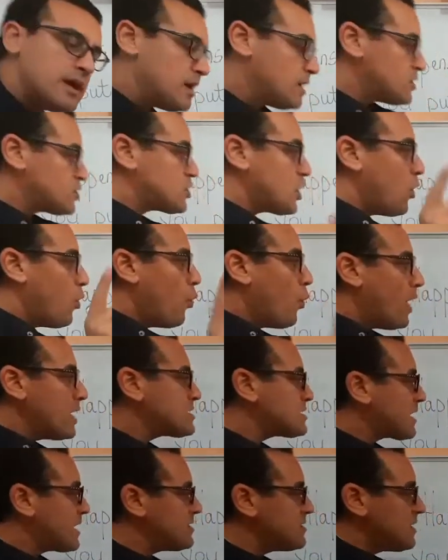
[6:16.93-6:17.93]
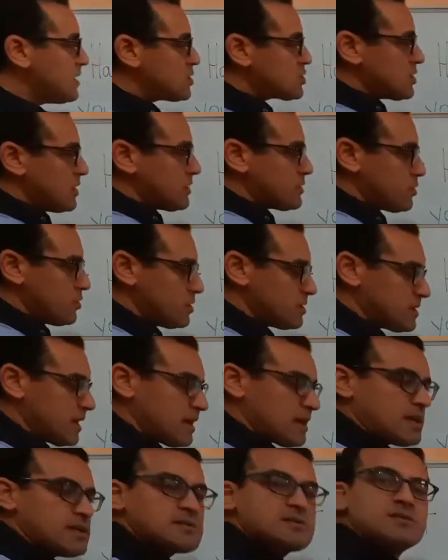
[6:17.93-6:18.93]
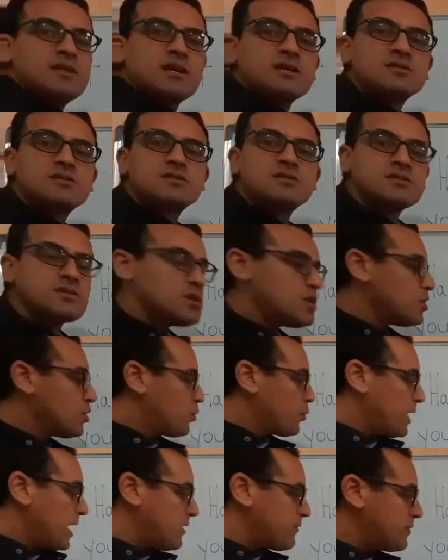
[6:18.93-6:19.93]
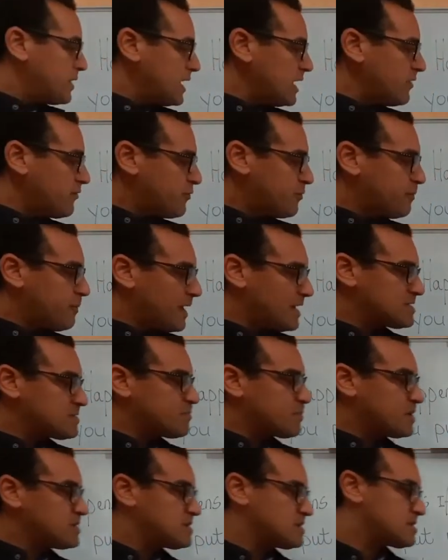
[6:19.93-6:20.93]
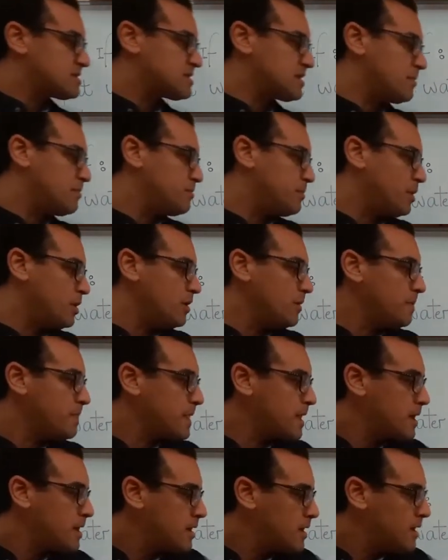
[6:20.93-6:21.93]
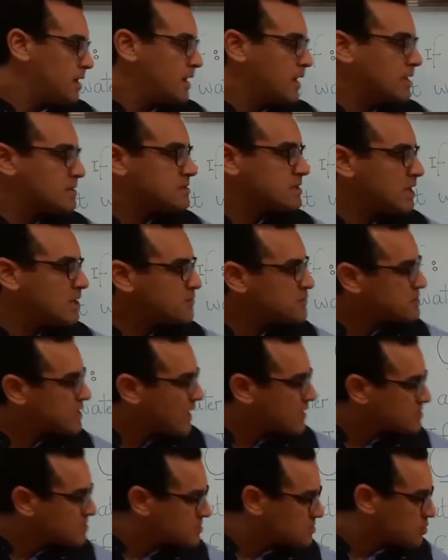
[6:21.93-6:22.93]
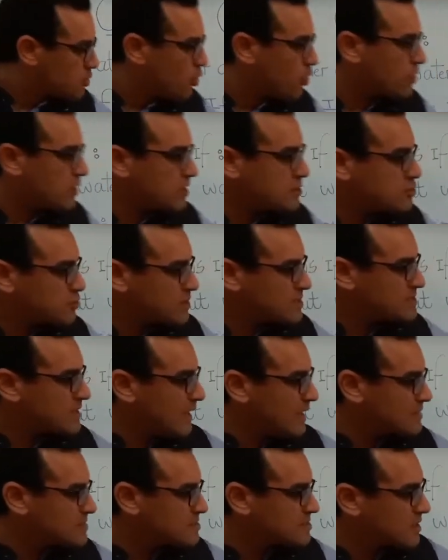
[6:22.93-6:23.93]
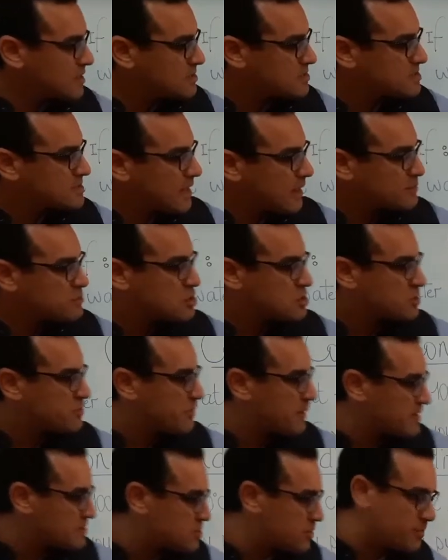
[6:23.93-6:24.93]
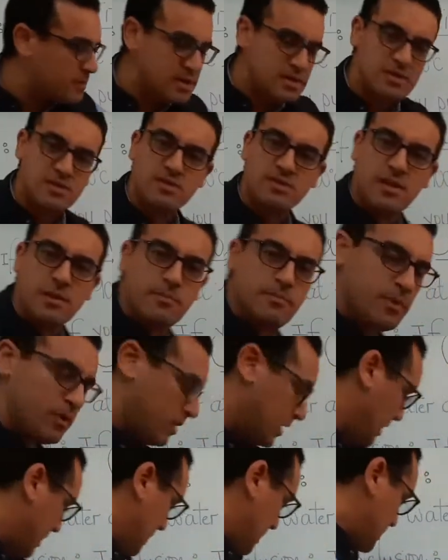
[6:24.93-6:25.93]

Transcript: So what conditional do you think is this? We have if plus present simple. It gives us, or it results in subject plus the present simple.